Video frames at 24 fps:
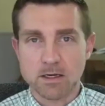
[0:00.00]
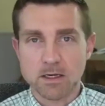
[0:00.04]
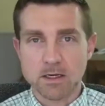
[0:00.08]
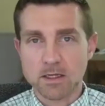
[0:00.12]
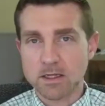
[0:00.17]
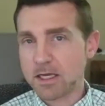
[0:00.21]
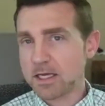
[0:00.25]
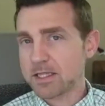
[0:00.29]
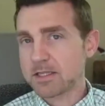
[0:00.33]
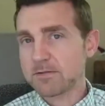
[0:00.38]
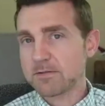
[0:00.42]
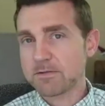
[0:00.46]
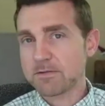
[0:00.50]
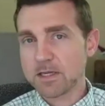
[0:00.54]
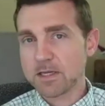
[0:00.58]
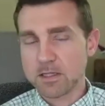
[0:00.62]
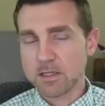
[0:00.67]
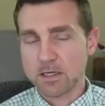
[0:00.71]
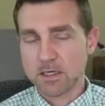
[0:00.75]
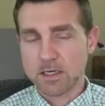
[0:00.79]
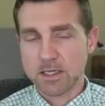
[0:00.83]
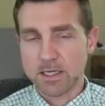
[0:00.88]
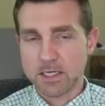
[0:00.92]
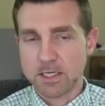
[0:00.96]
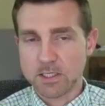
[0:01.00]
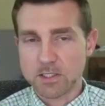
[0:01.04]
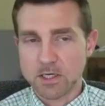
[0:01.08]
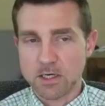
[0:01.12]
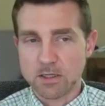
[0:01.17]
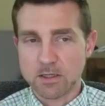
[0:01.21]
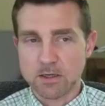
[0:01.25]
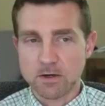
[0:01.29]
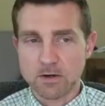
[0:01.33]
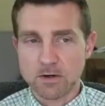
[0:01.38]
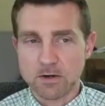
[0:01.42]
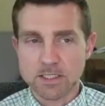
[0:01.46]
collectively look at each
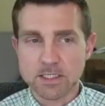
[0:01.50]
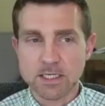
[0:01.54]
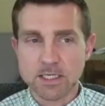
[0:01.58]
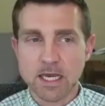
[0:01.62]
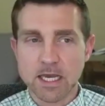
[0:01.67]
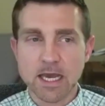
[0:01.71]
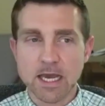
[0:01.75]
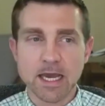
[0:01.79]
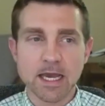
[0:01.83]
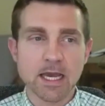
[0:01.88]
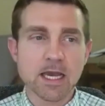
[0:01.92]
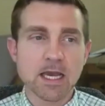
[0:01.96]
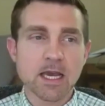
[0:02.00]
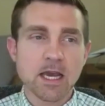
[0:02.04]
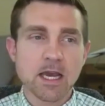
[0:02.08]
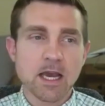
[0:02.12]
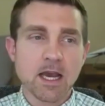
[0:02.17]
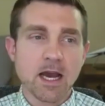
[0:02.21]
other and say,